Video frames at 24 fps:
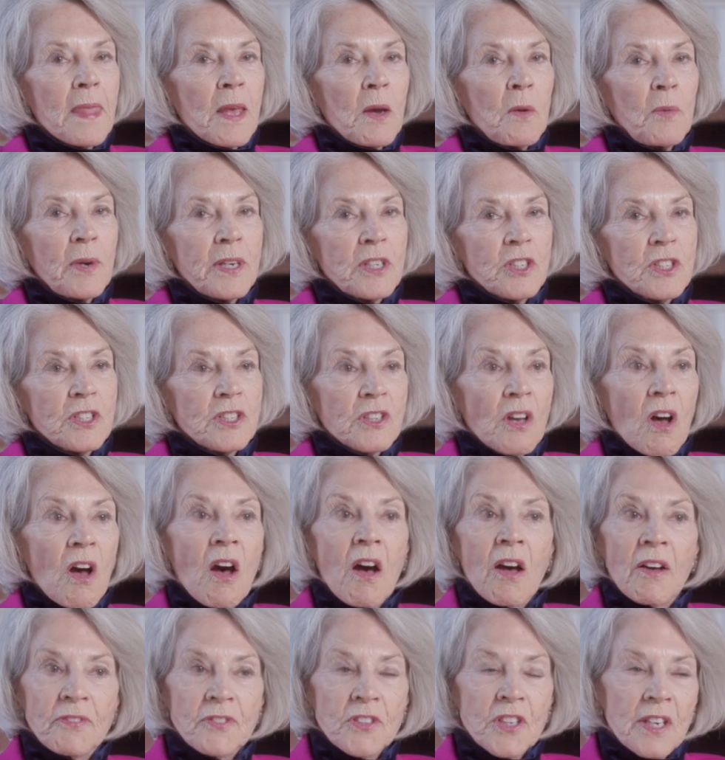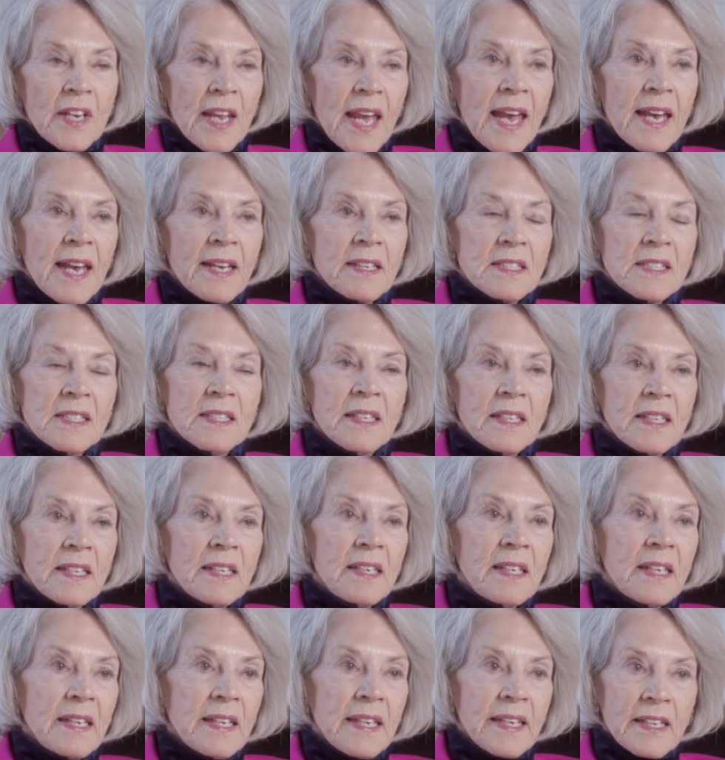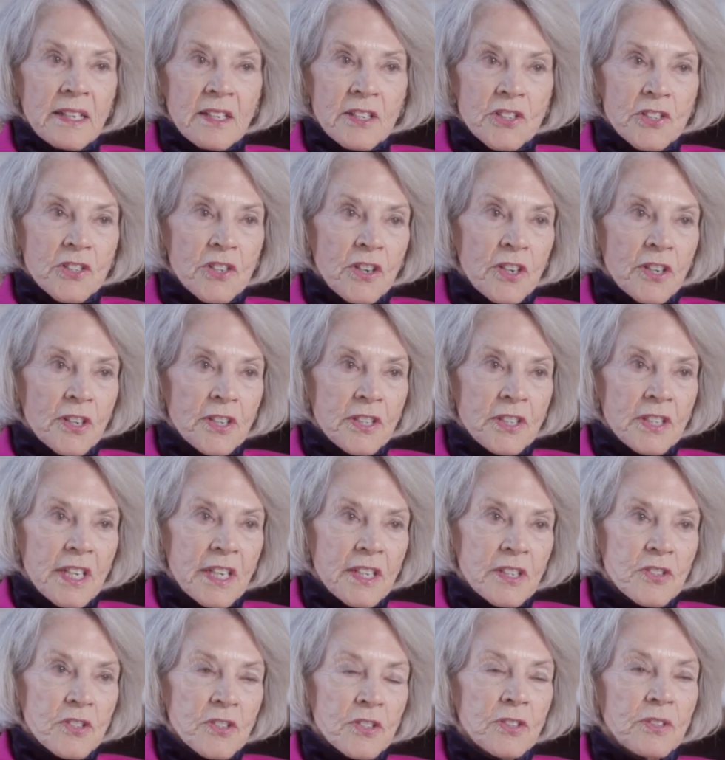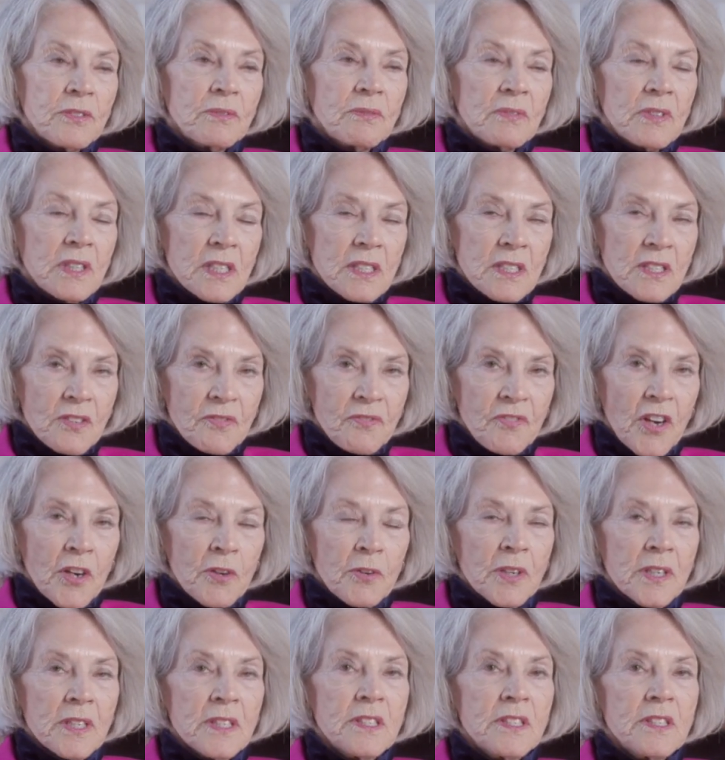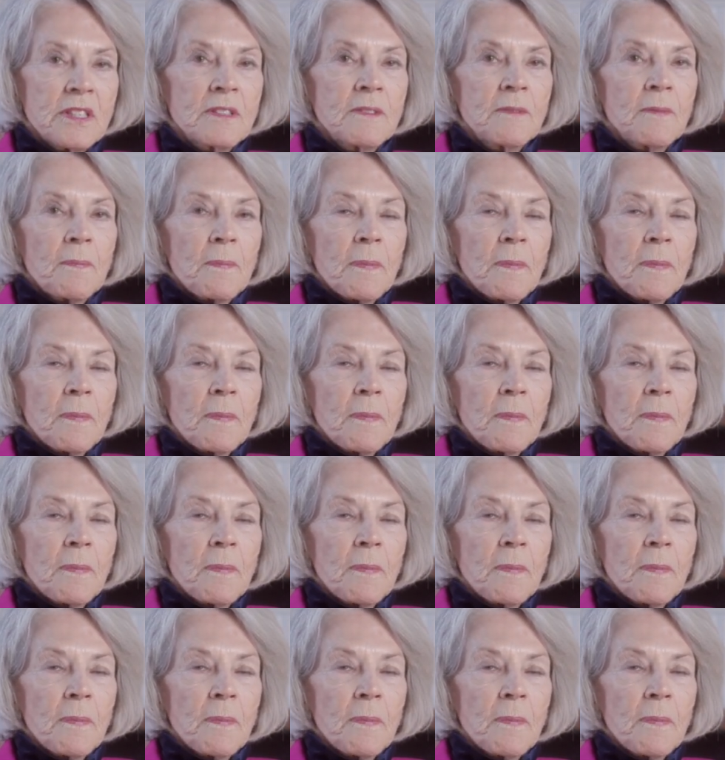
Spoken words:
which is often accented in English architecture. That's a focus.